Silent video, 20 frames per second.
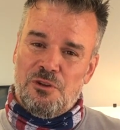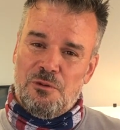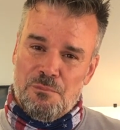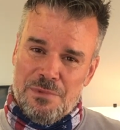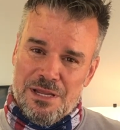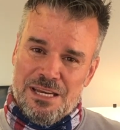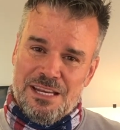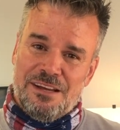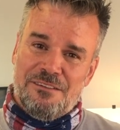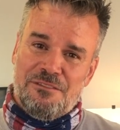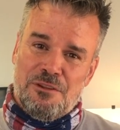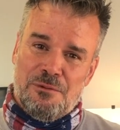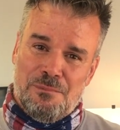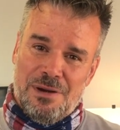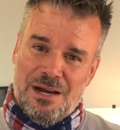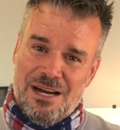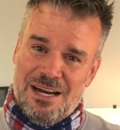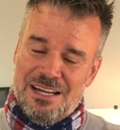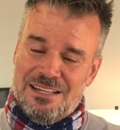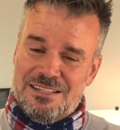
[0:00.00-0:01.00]
a meeting of the
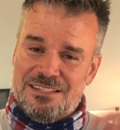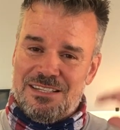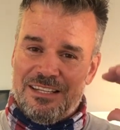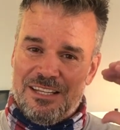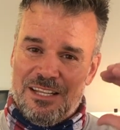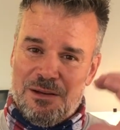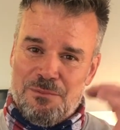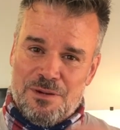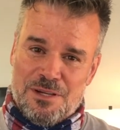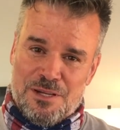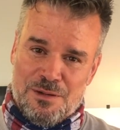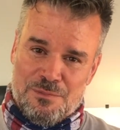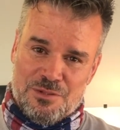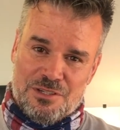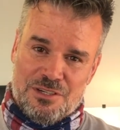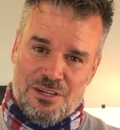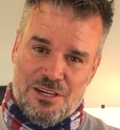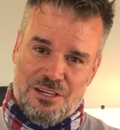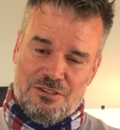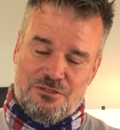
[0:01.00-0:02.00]
minds, and then it becomes a
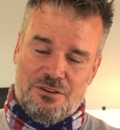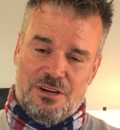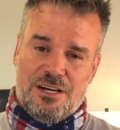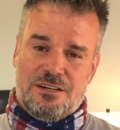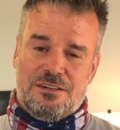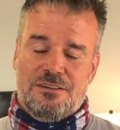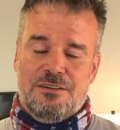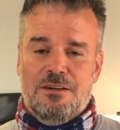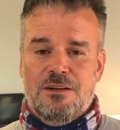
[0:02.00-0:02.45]
contract.